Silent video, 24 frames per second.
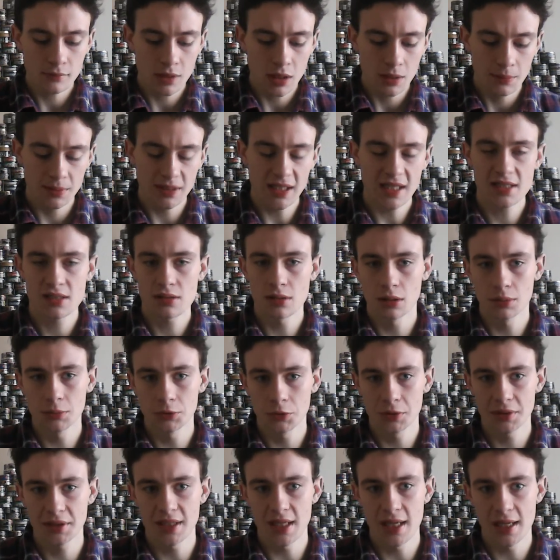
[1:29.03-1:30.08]
that's
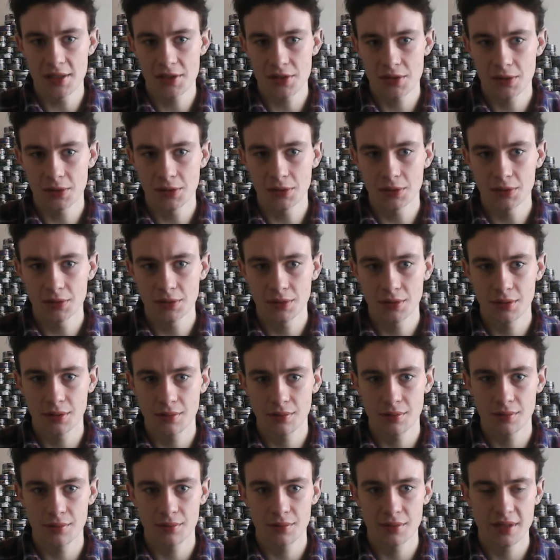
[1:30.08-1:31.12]
normal with natural
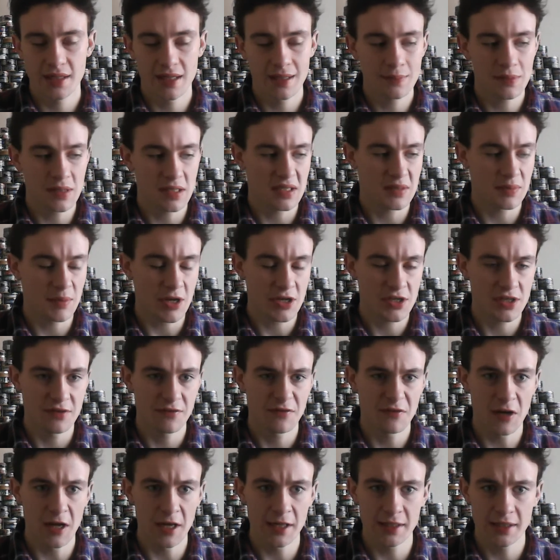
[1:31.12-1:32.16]
dips, especially
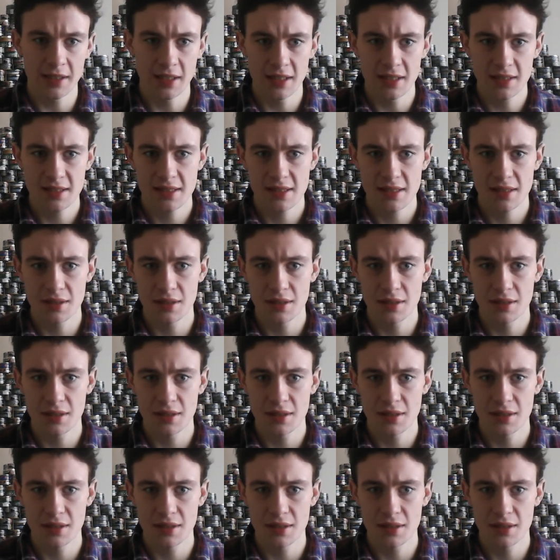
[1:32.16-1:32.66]
fine cuts.